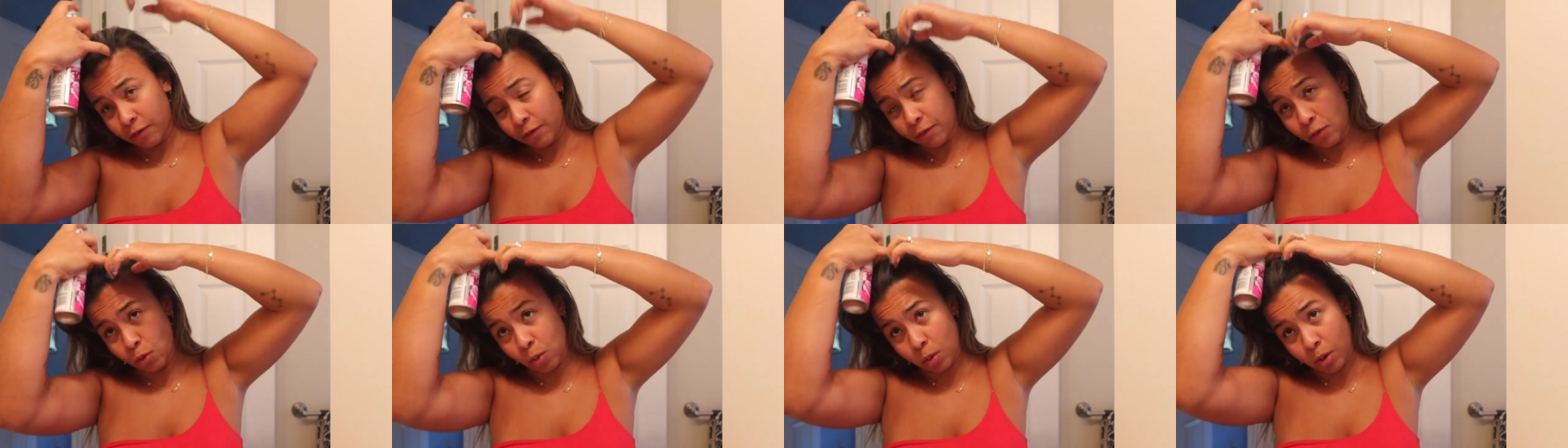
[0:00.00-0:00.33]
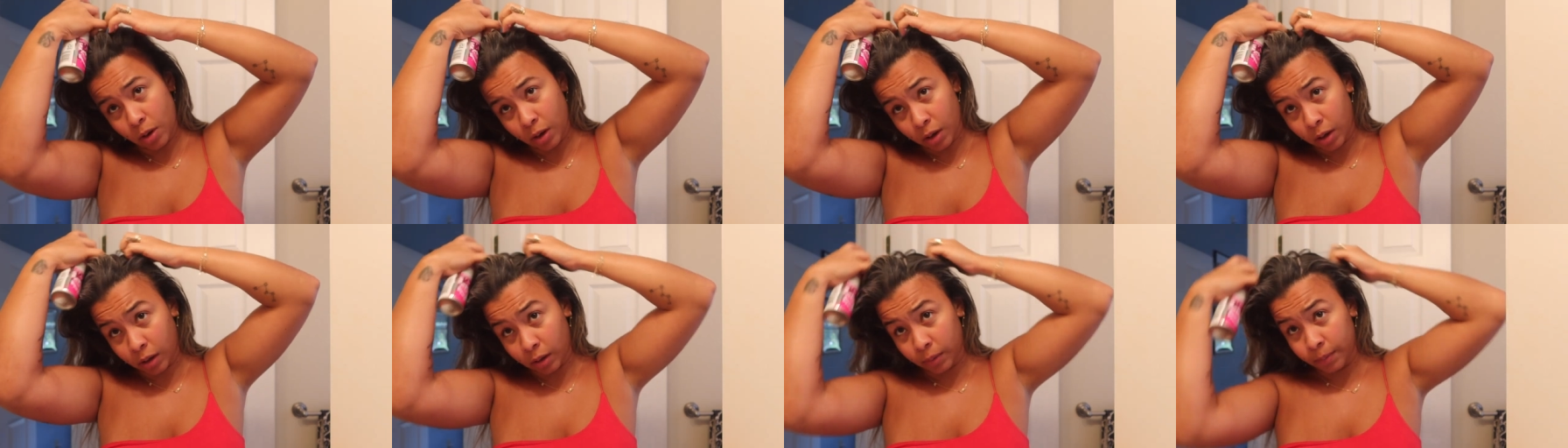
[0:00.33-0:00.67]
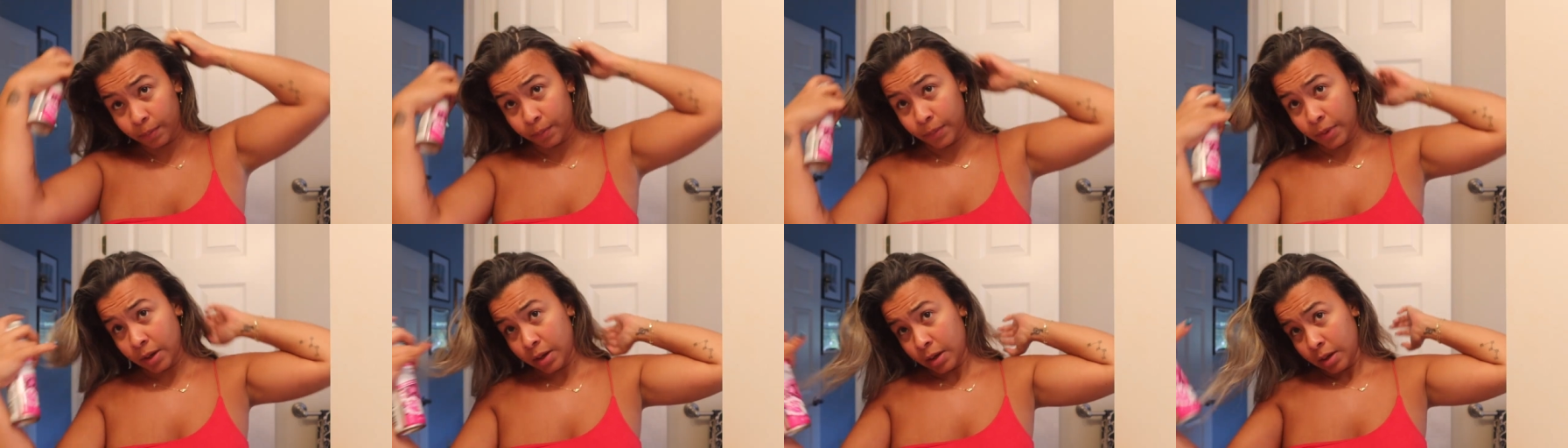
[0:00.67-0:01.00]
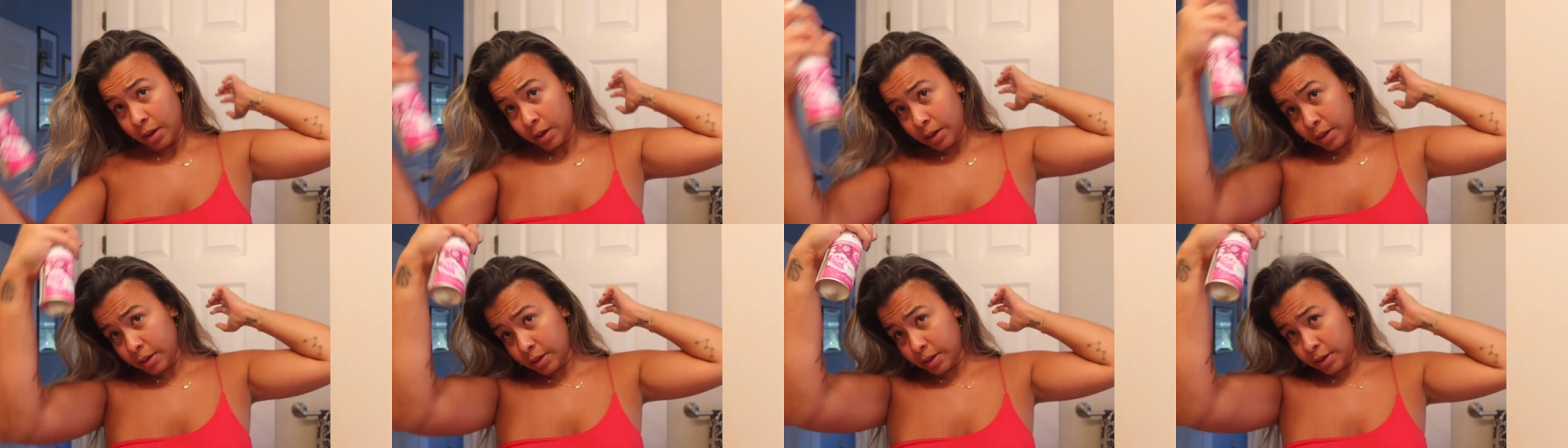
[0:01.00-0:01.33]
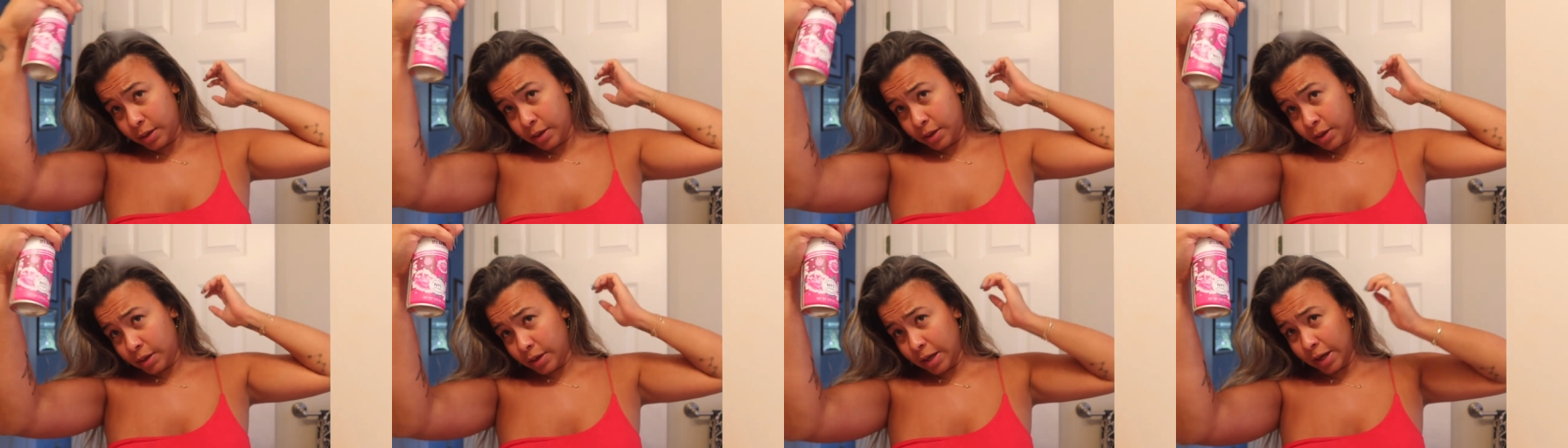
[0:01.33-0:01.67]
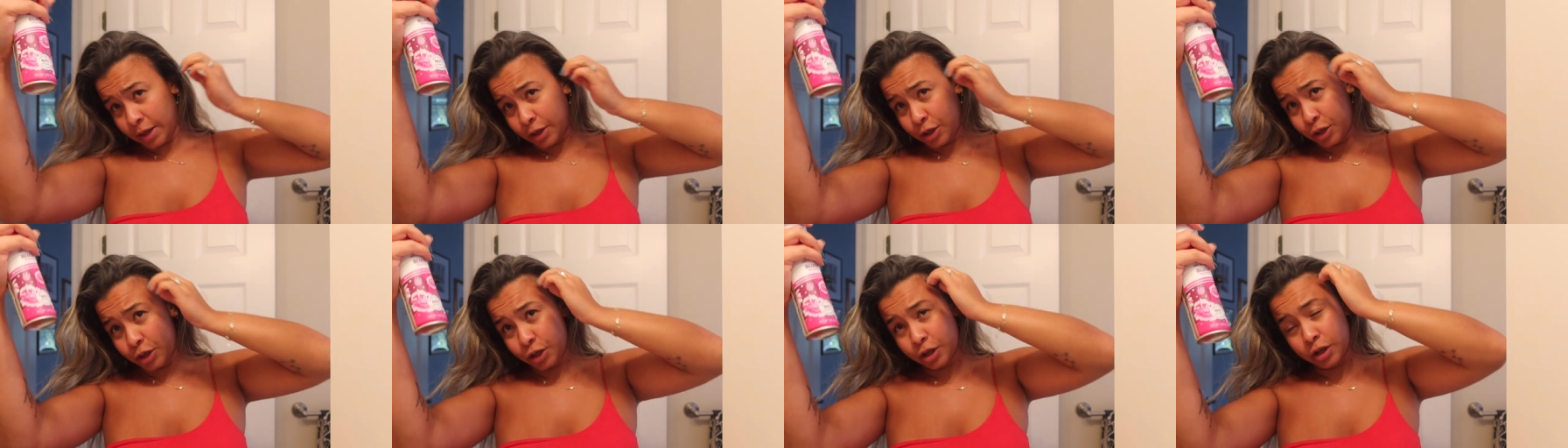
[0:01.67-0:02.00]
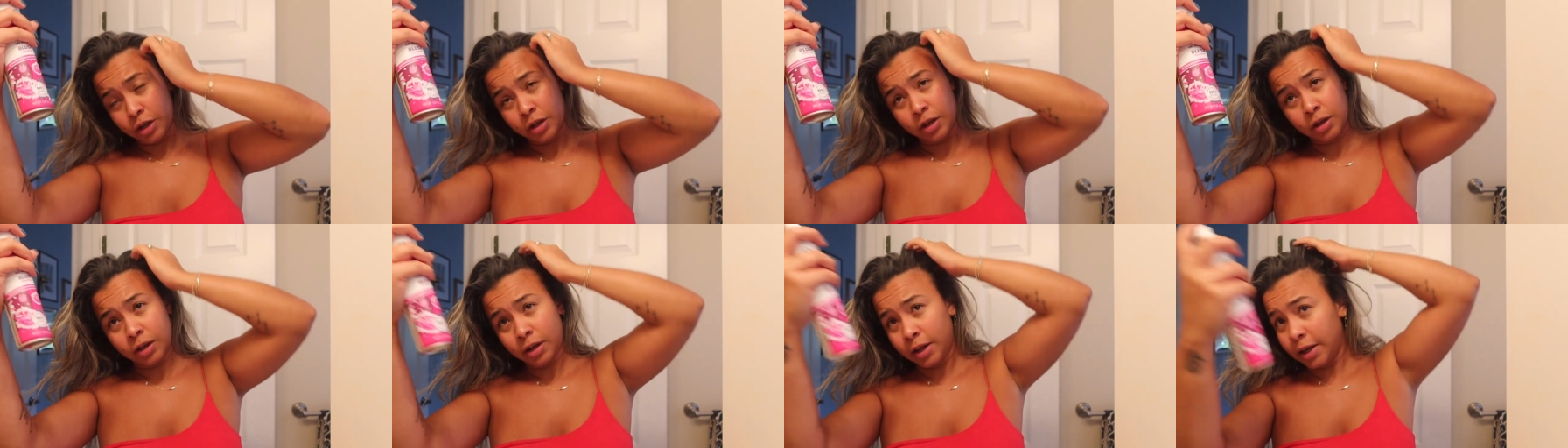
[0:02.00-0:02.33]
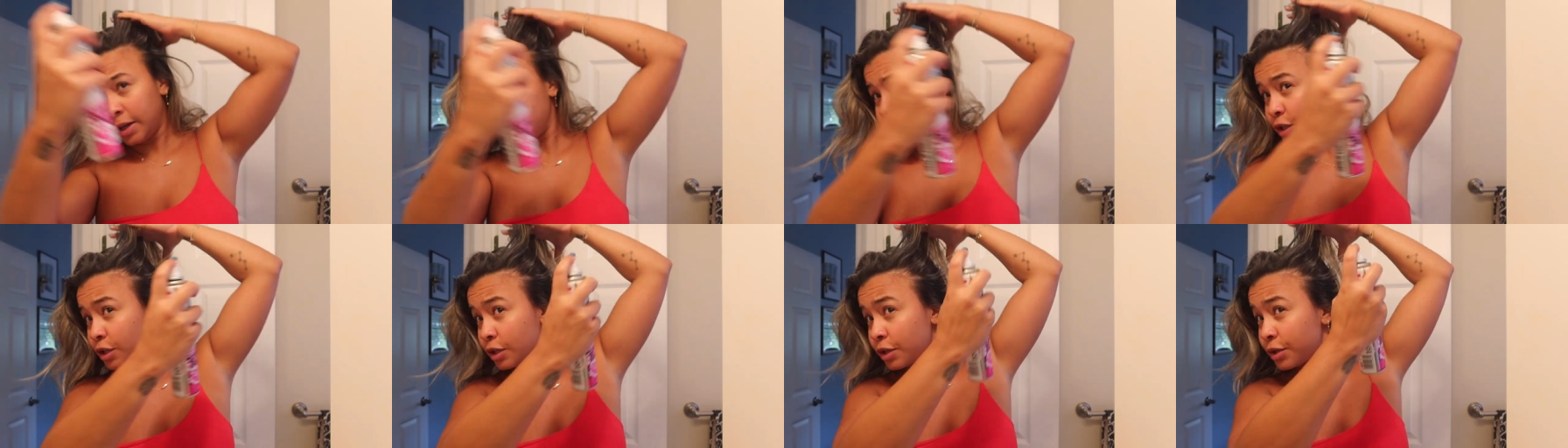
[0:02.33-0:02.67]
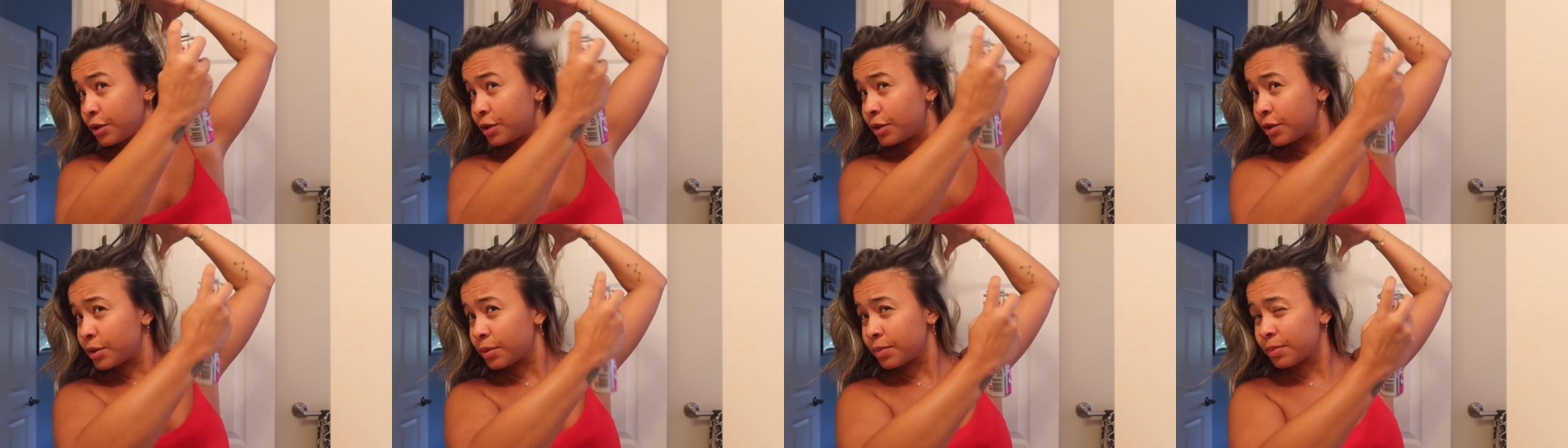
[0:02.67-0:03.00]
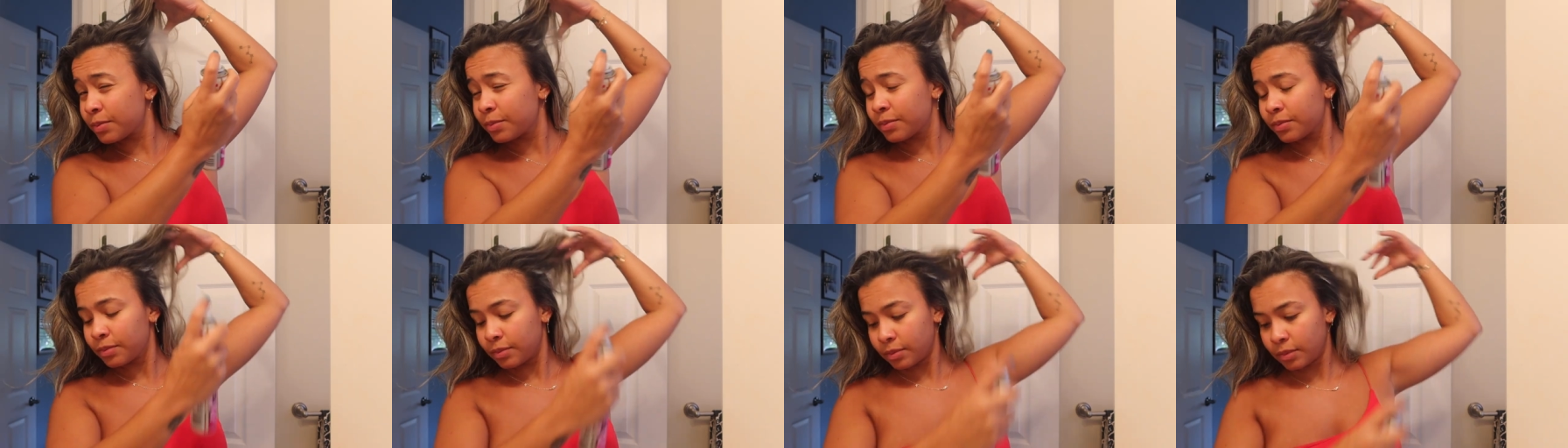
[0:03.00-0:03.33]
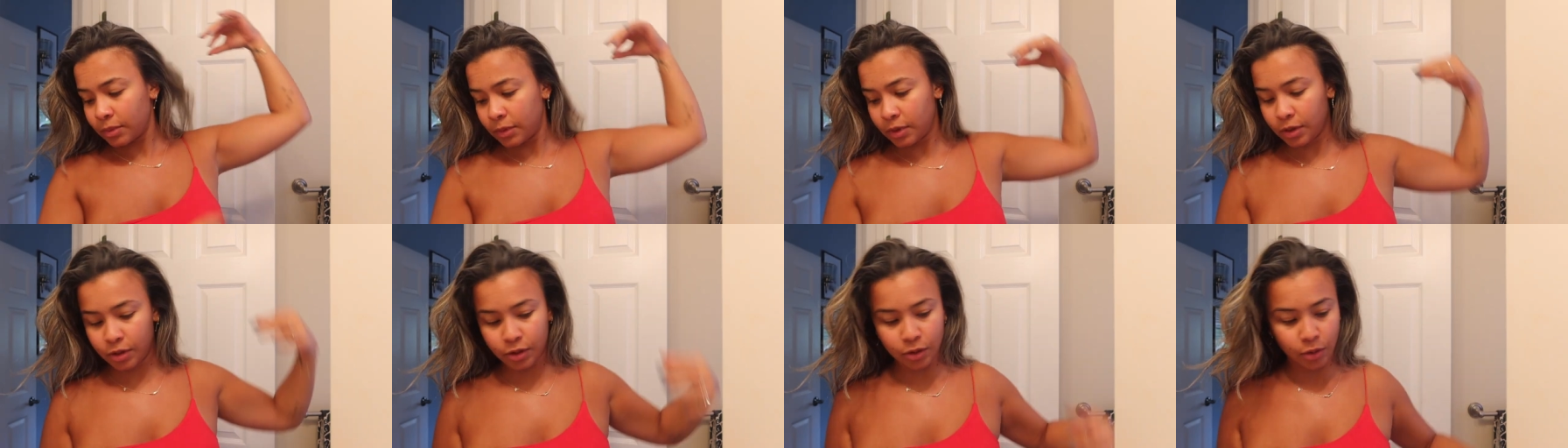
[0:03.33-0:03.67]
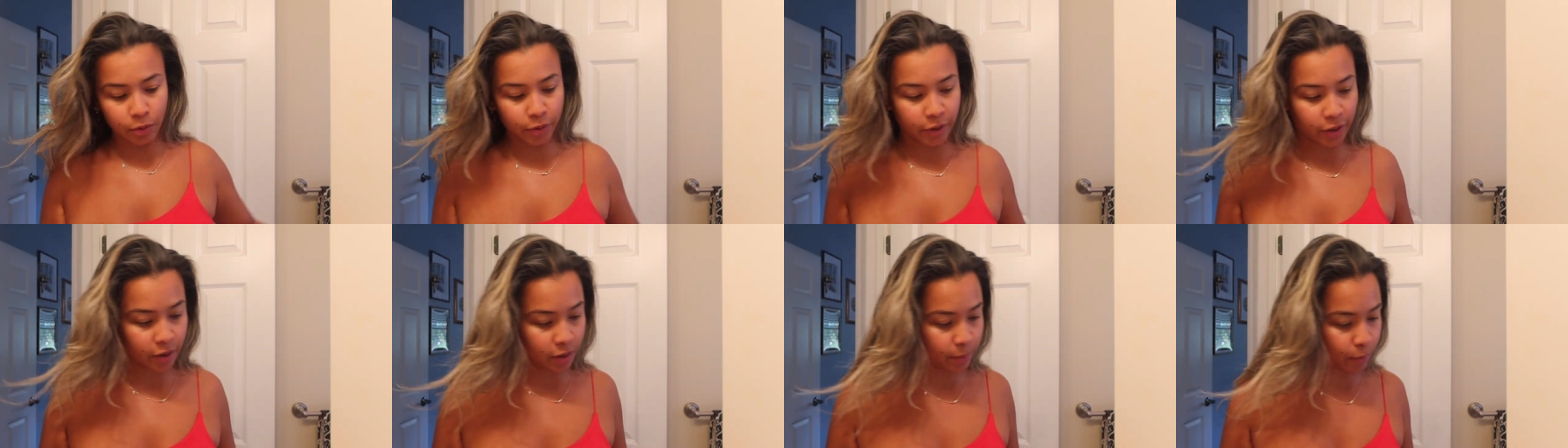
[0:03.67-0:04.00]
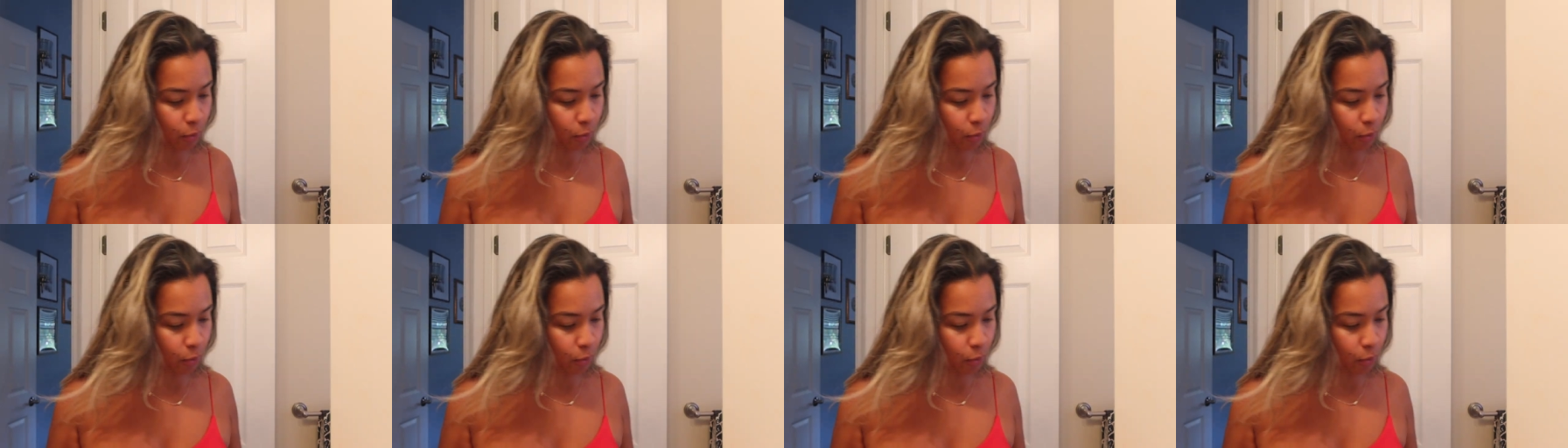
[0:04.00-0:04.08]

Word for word: for texture and just soaking